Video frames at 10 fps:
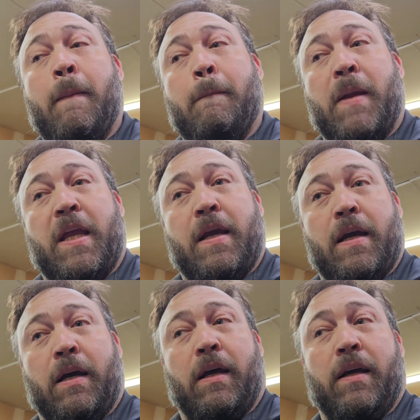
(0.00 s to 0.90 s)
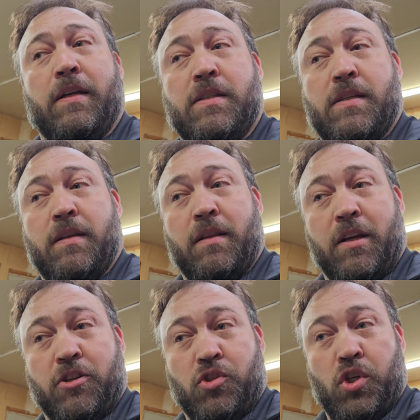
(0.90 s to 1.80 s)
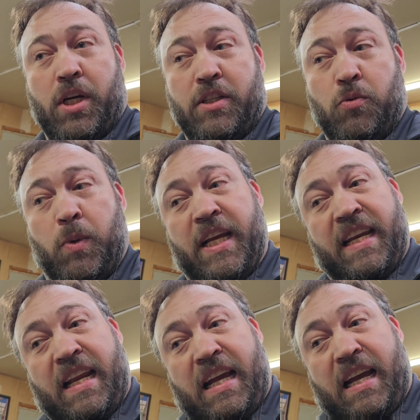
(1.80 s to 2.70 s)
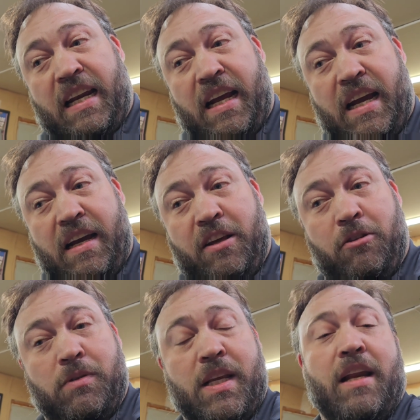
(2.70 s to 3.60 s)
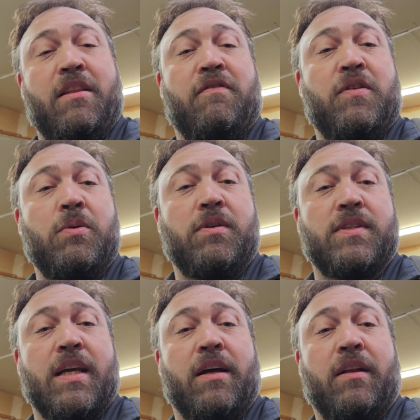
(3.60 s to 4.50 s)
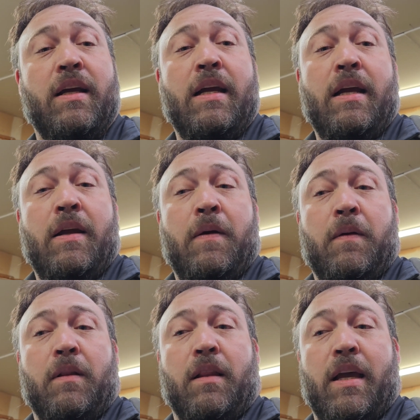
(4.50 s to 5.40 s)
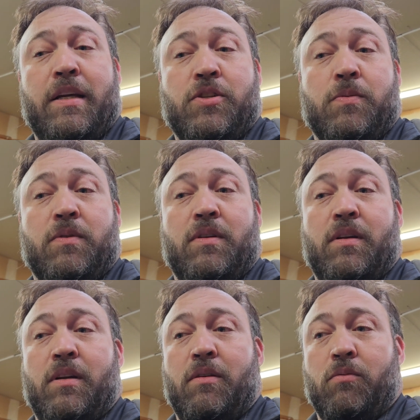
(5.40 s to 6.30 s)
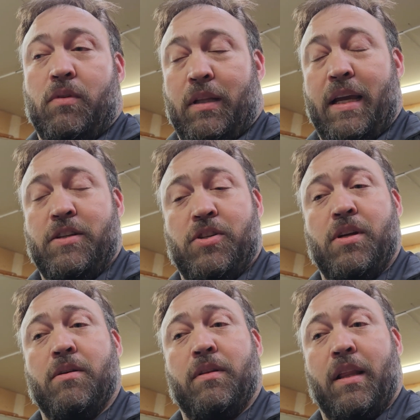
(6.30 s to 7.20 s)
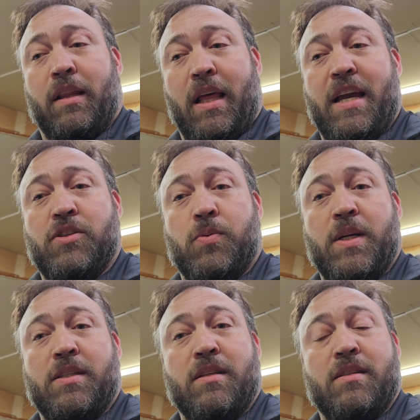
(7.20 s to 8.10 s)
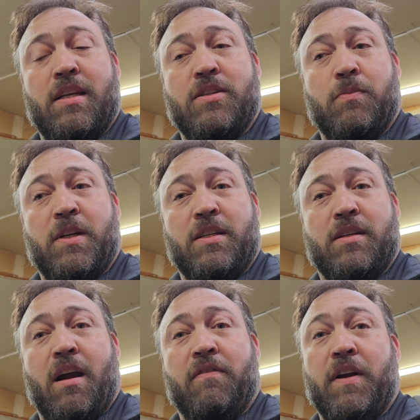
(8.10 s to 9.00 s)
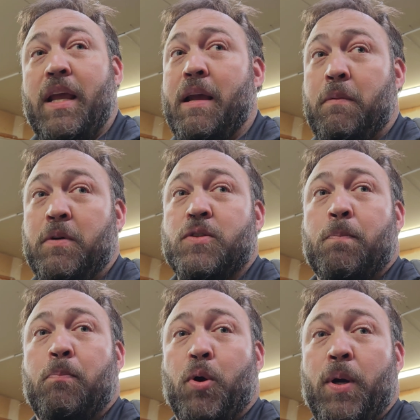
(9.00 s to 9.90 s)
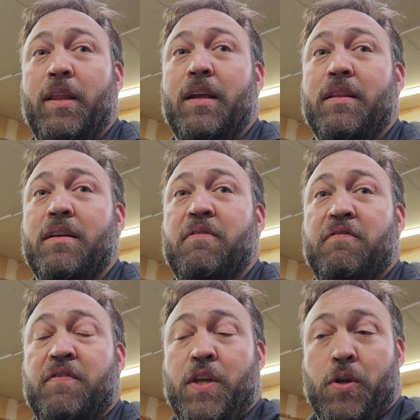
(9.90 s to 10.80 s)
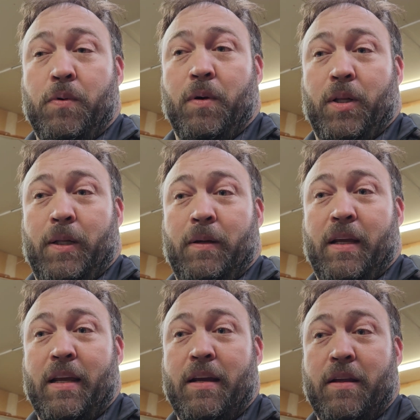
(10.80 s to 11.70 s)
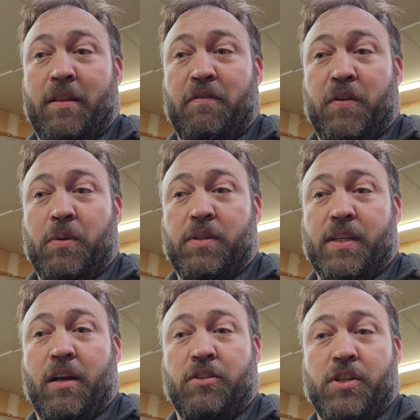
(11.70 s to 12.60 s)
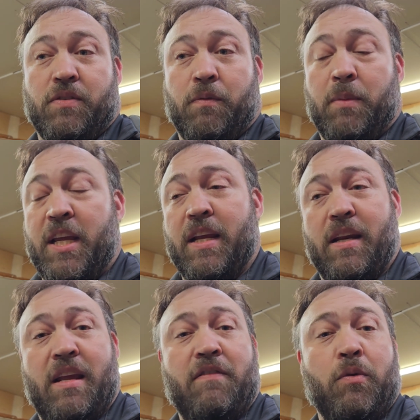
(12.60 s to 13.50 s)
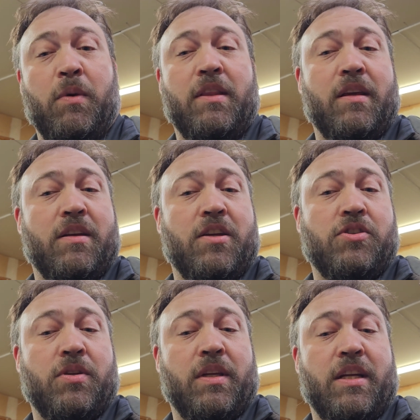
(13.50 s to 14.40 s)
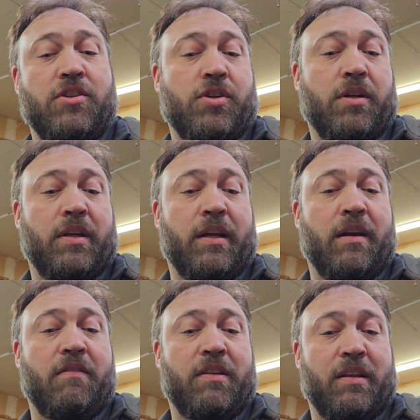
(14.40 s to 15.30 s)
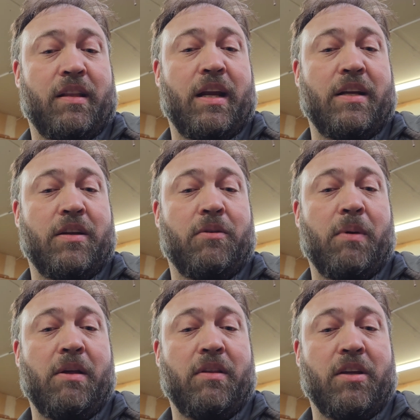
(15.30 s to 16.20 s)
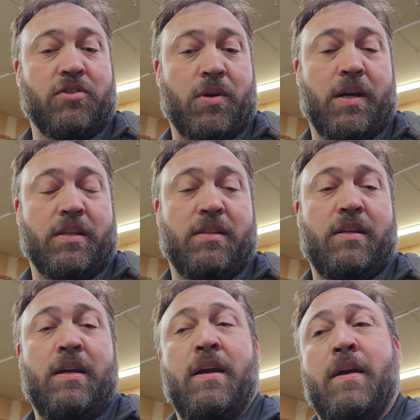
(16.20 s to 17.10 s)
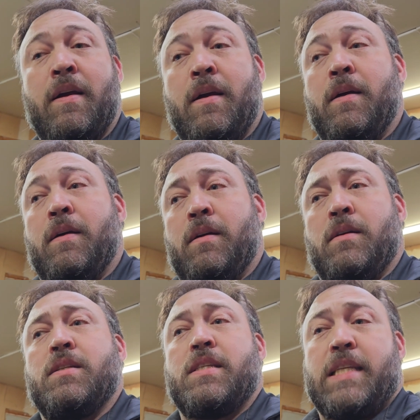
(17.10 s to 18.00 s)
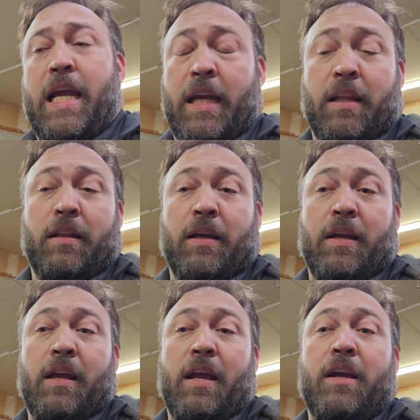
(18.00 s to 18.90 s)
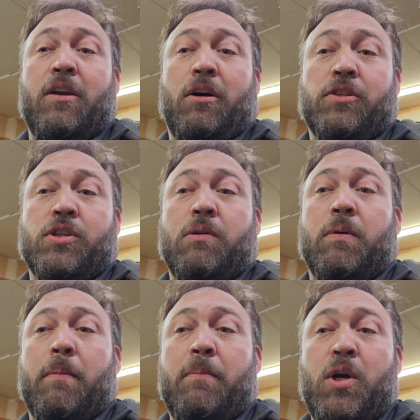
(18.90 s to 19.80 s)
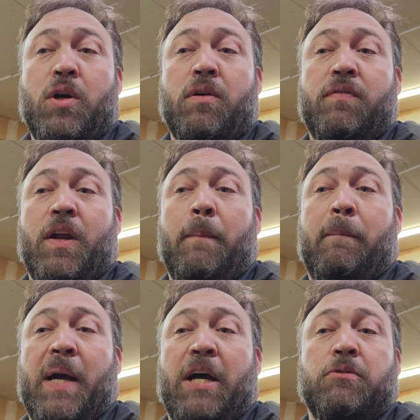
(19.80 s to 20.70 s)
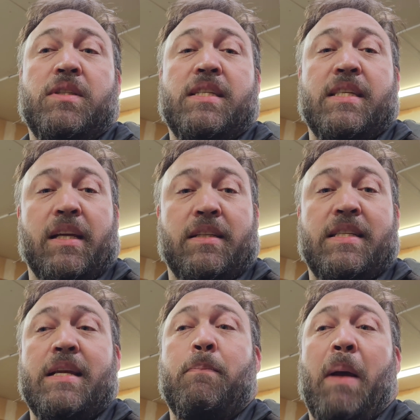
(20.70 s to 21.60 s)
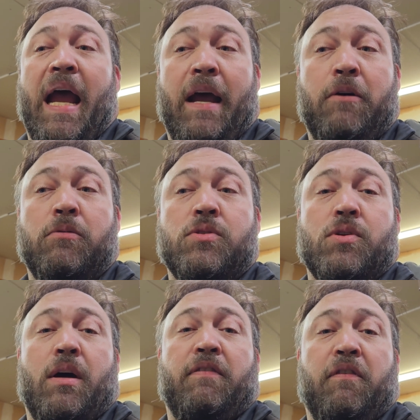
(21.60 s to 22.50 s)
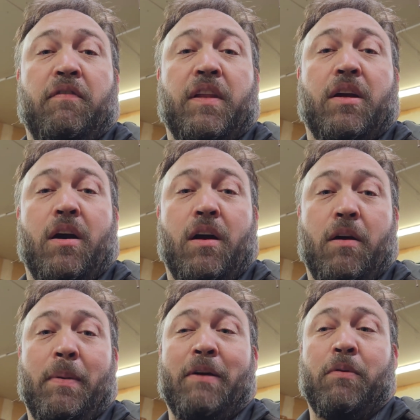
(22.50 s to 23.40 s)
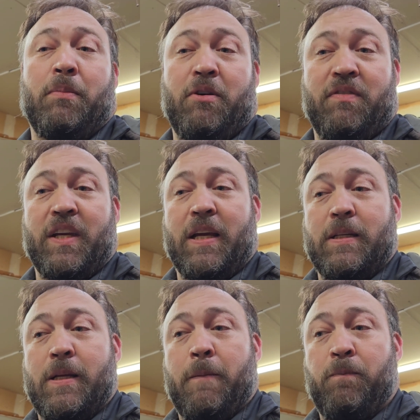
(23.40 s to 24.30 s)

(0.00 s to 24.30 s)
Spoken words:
Because the exhaust went on either side of the fuel cell, last year, the last race of the season, we discovered it was boiling the fuel in the fuel cell just from heat, even with the additional heat shielding and everything that I did around the exhaust. Secondly, it also removed about 60 pounds off of the car by removing it.